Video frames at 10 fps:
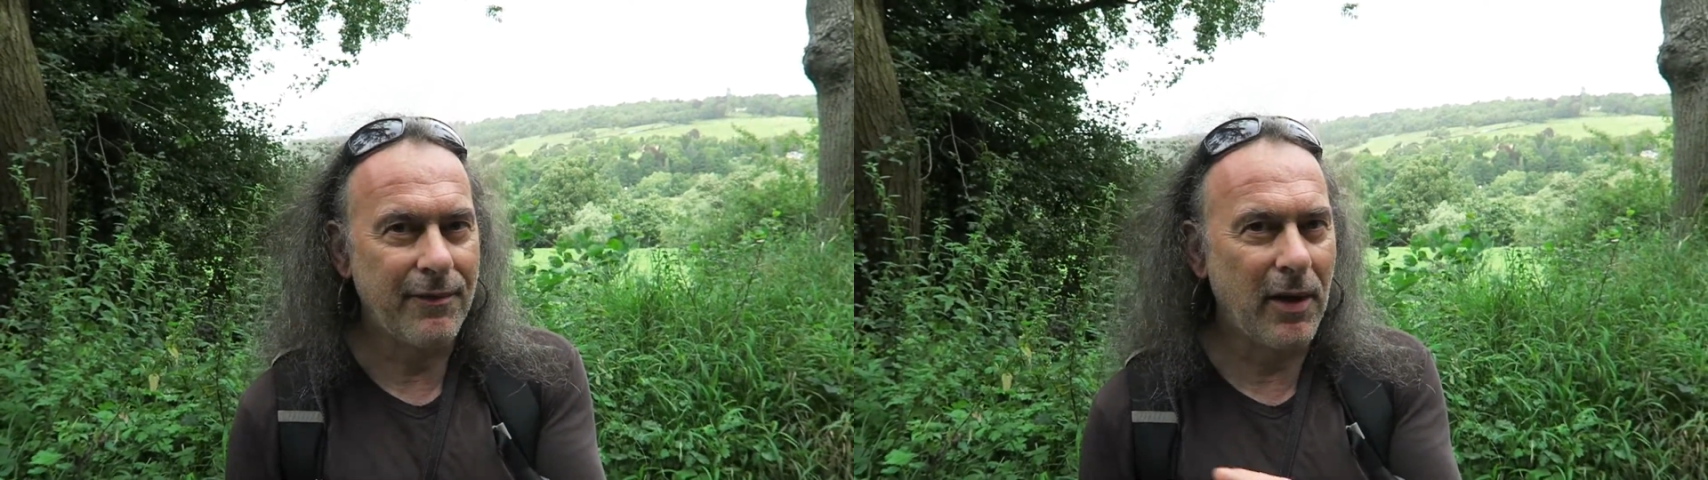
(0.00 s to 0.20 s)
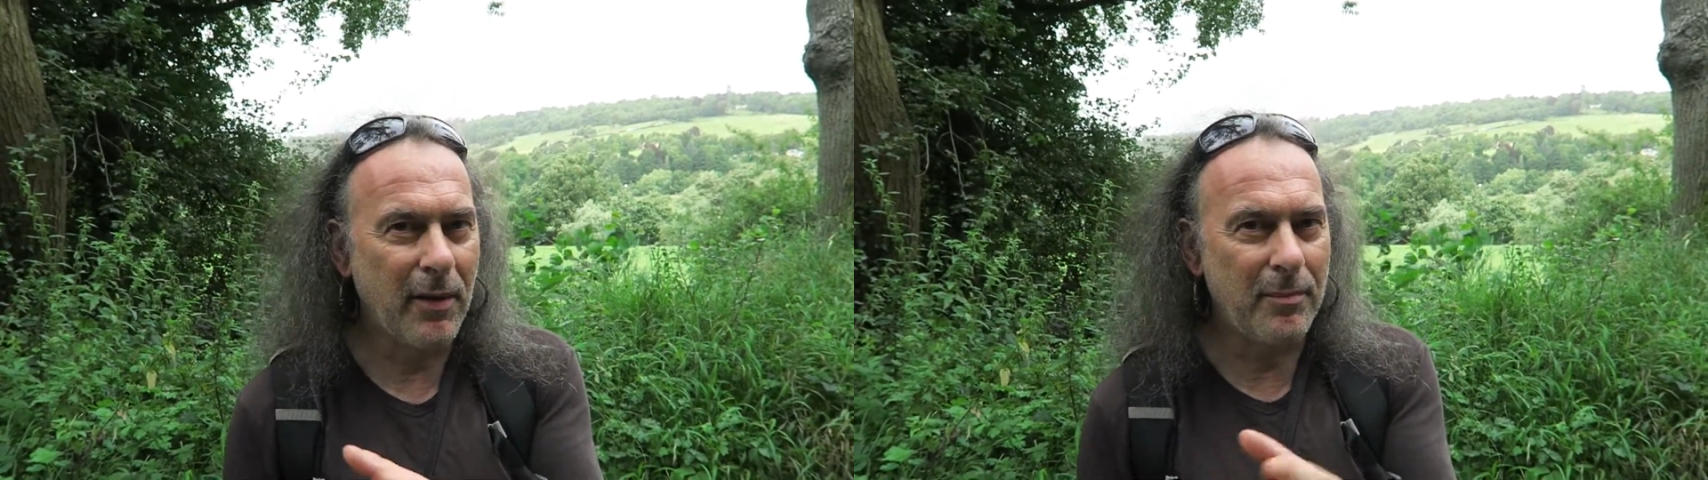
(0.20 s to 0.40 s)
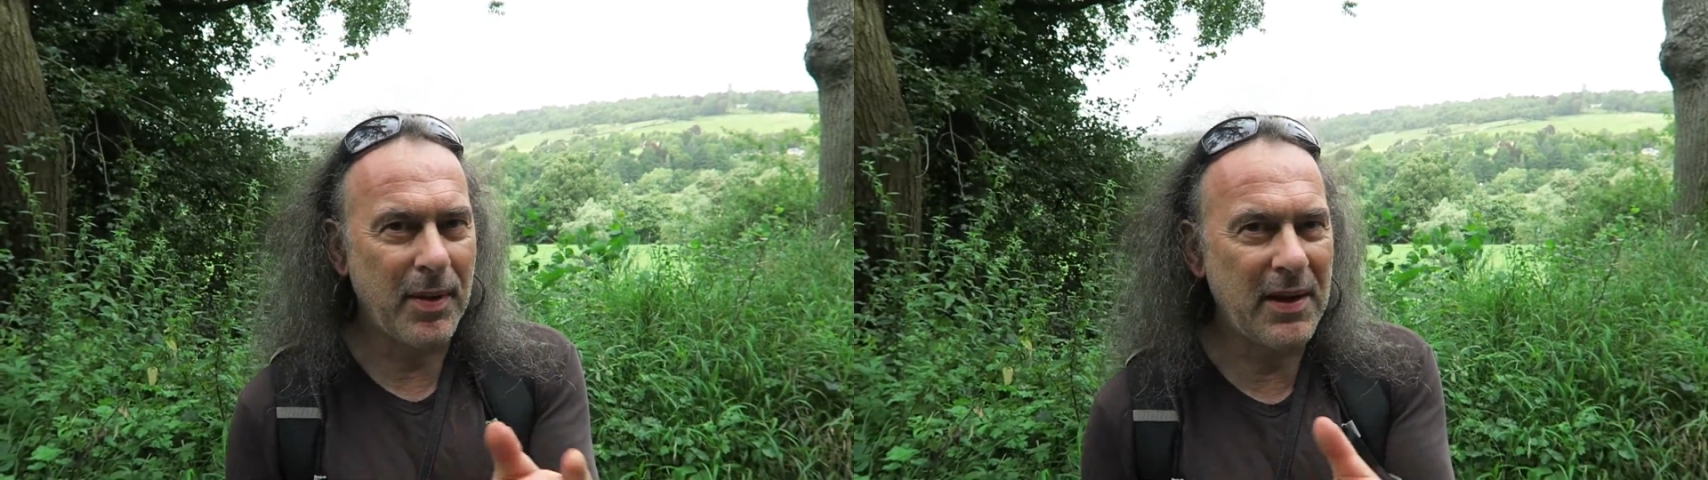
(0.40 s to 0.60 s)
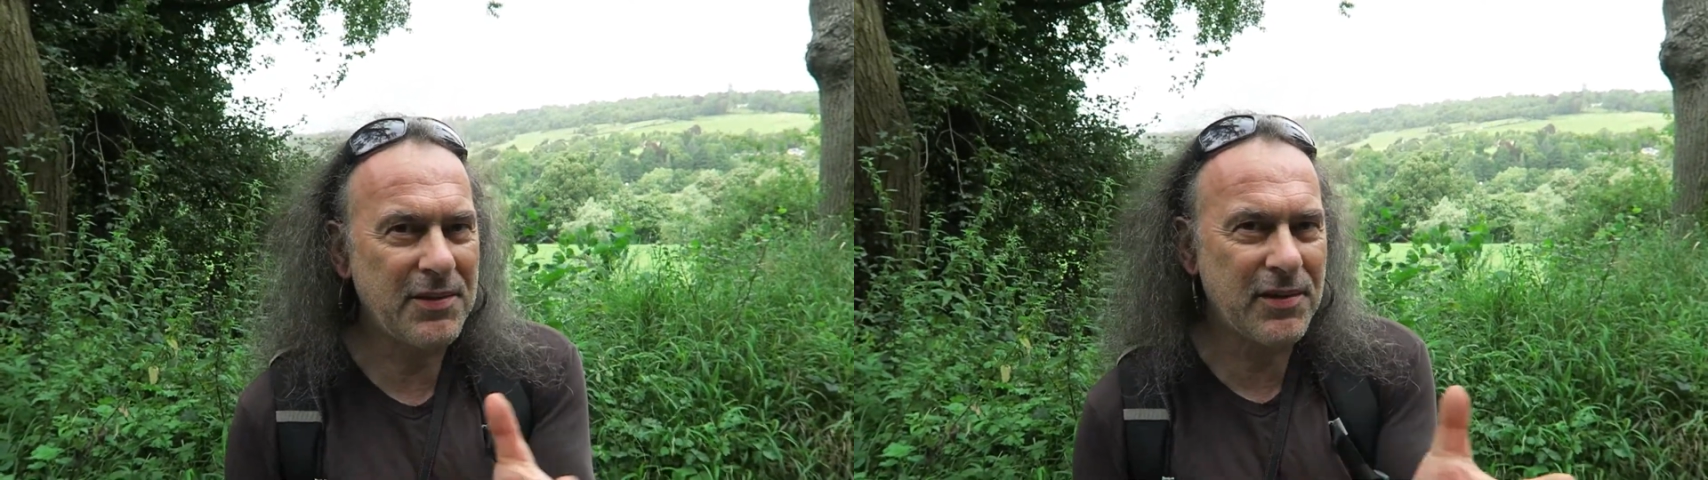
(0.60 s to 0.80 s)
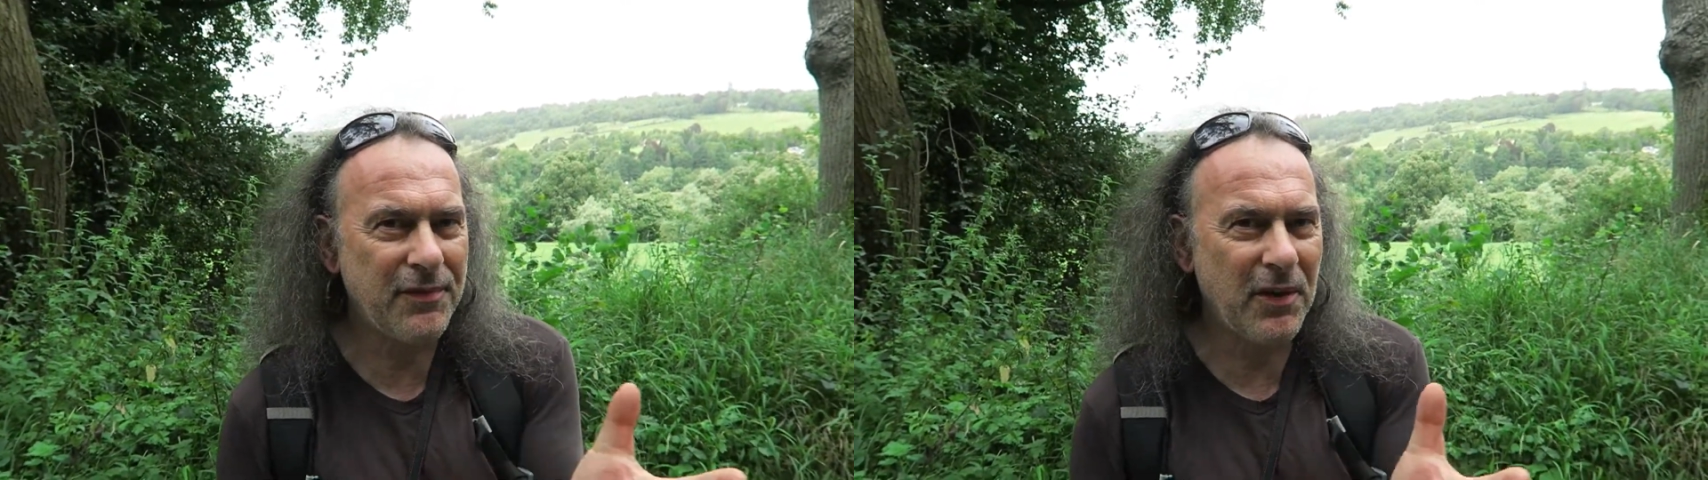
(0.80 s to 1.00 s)
for
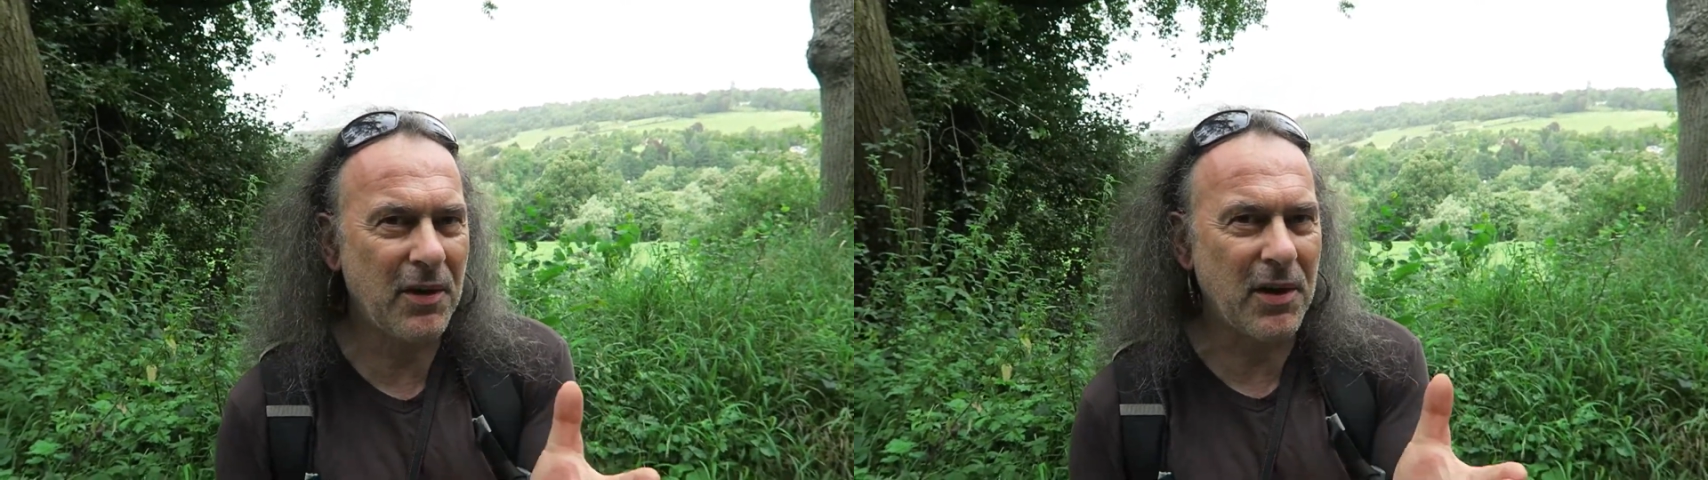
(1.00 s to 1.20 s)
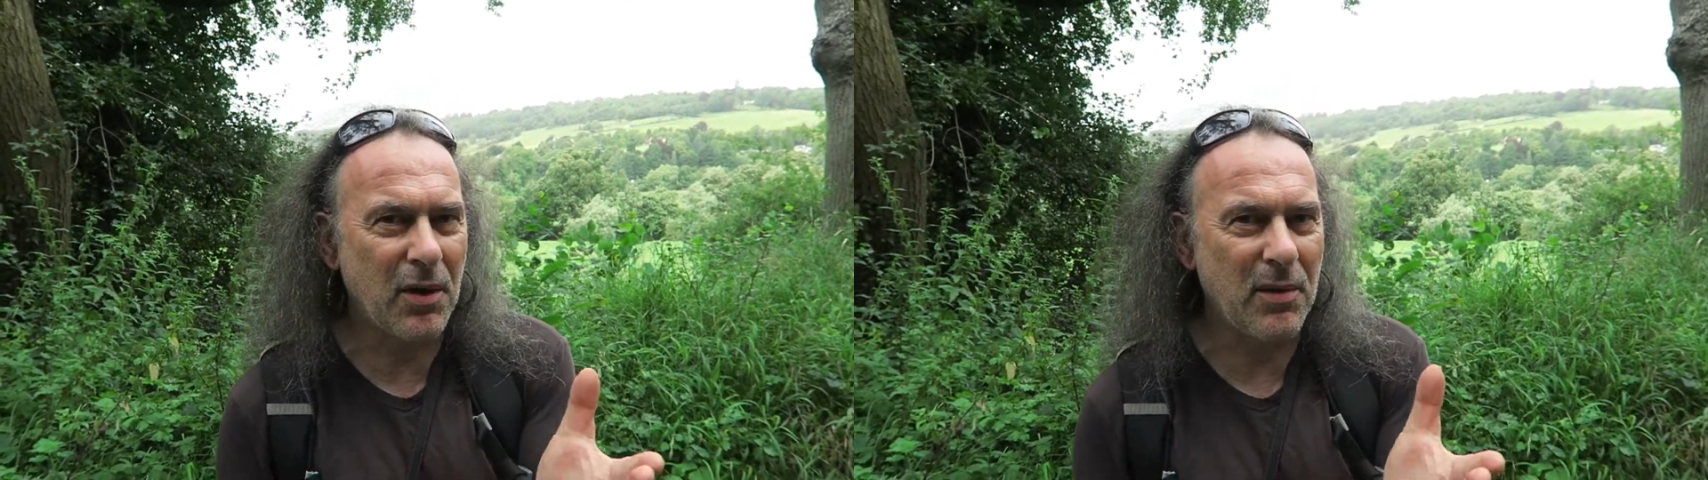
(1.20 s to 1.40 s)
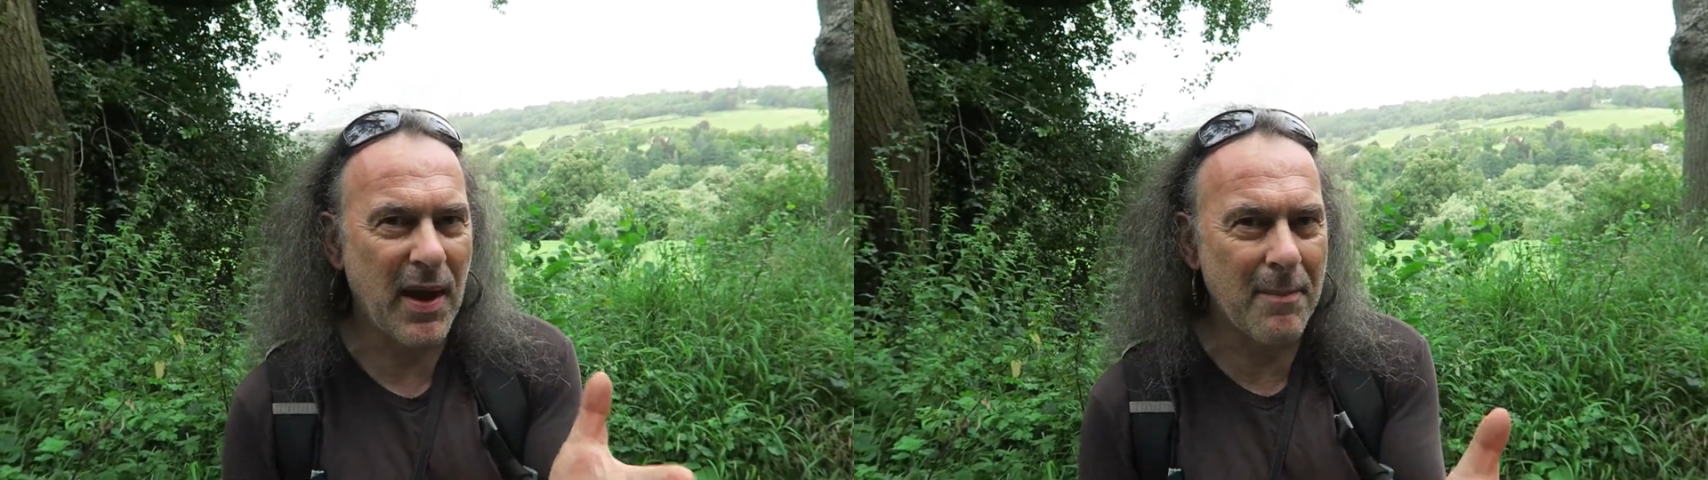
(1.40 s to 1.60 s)
police to follow you.